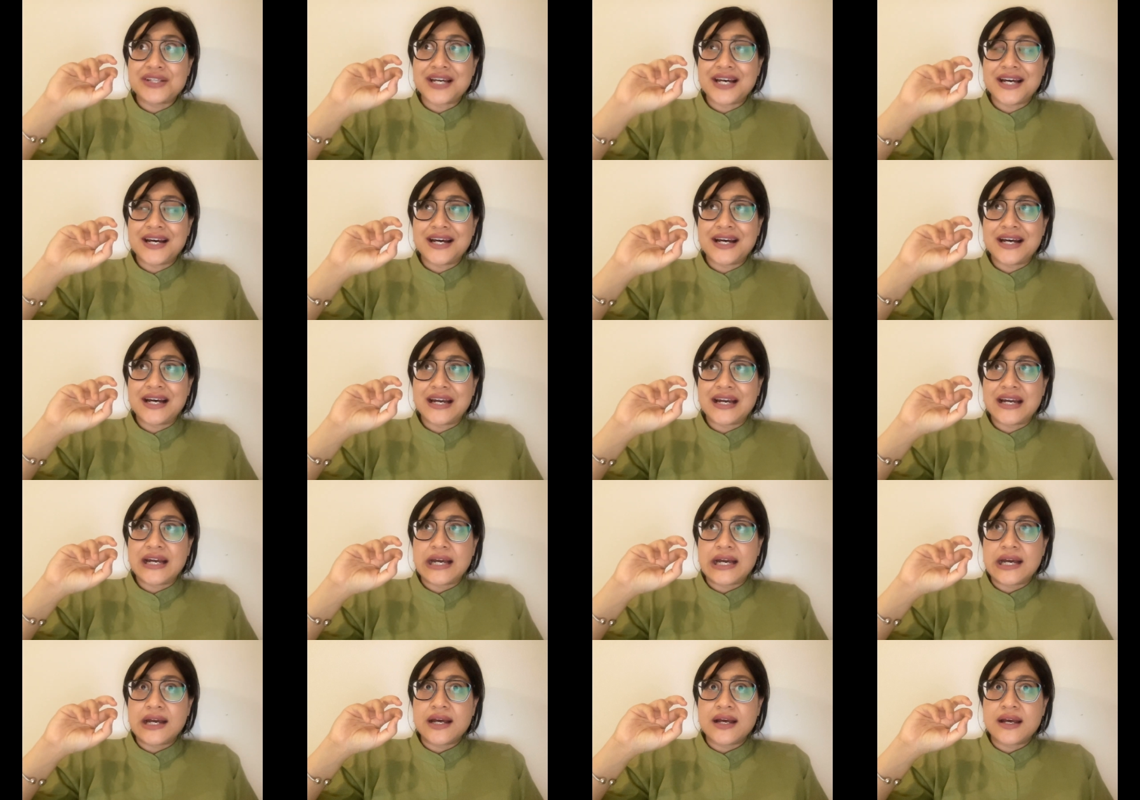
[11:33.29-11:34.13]
uh,
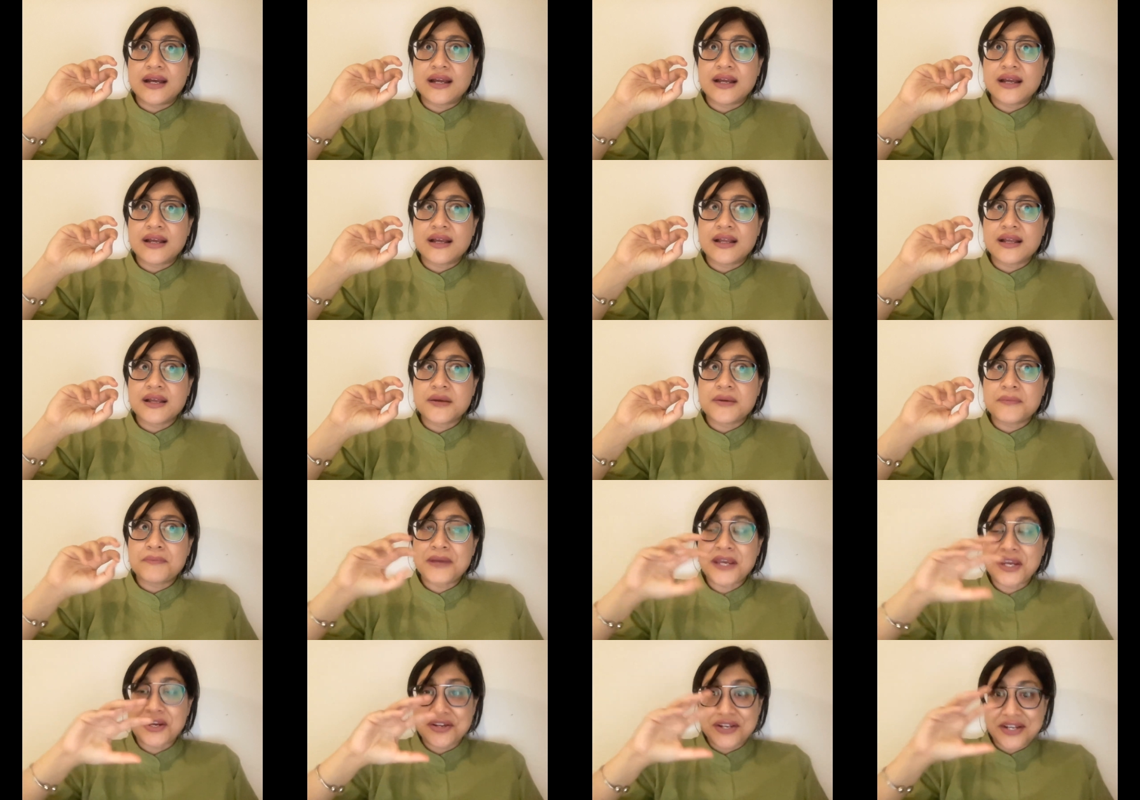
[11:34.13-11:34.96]

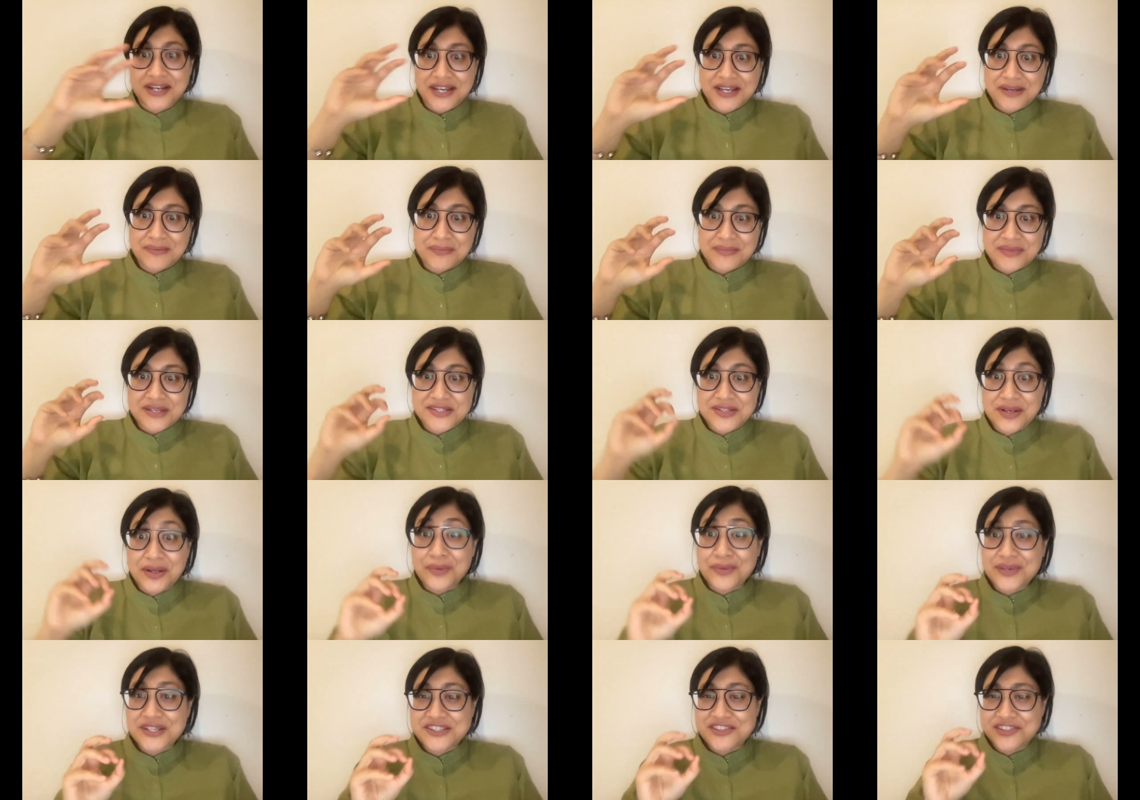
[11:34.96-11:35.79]
paradigm is
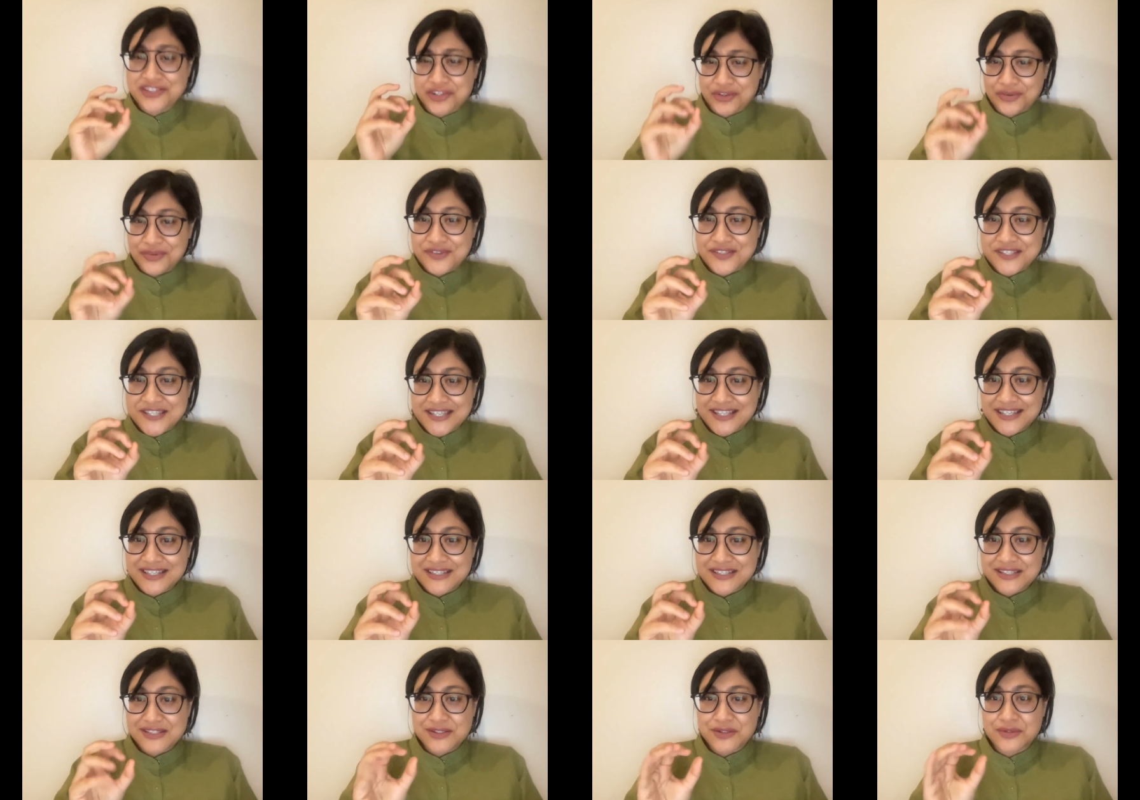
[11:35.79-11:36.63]
always
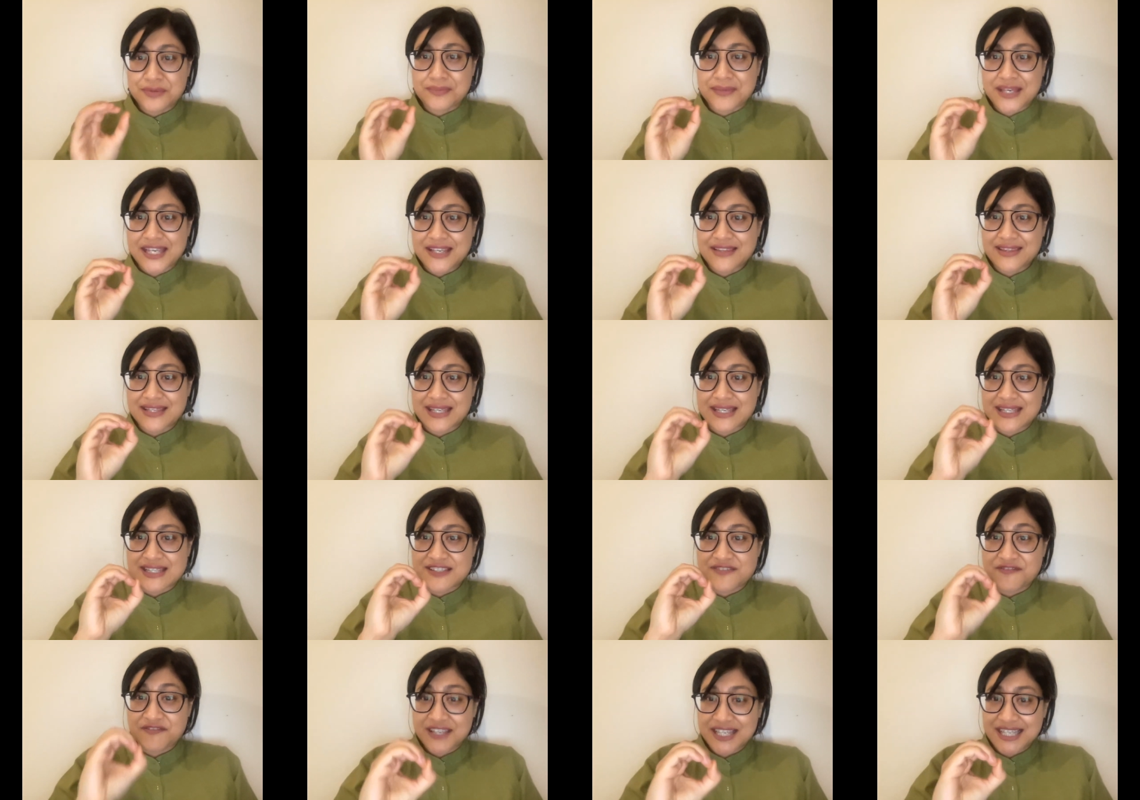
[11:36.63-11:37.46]
jonesing to make
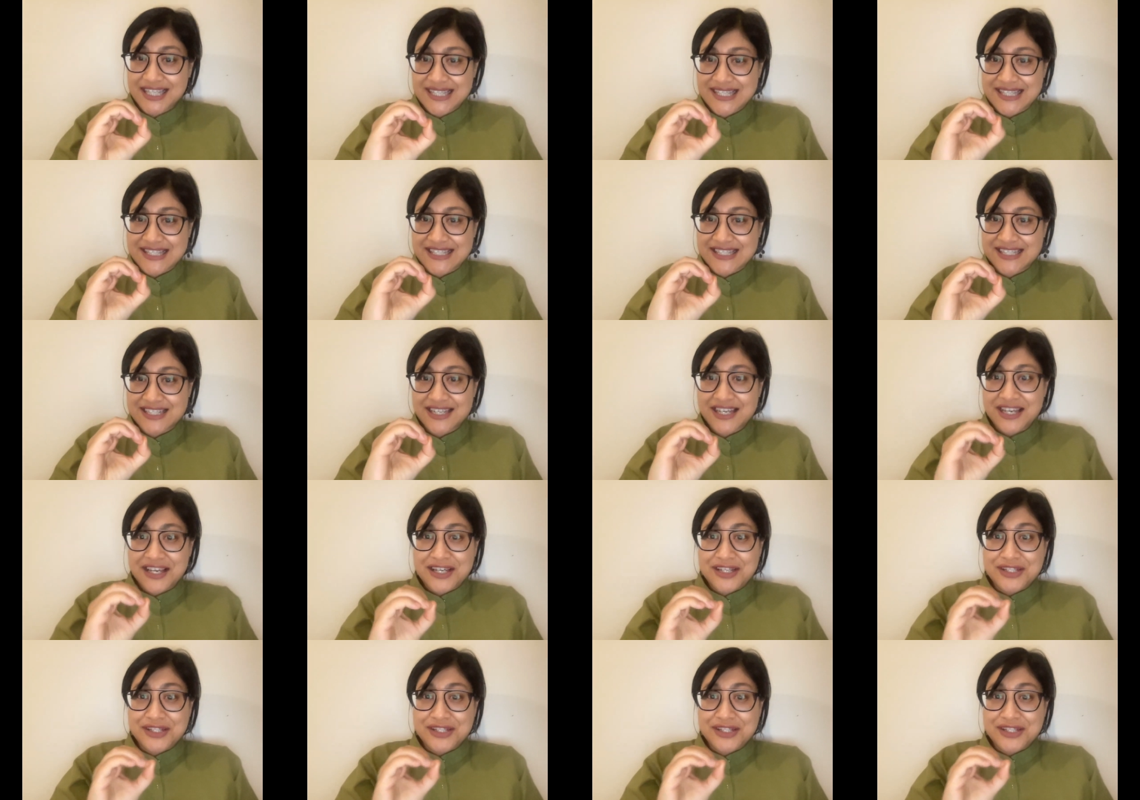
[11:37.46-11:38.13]
things fixed,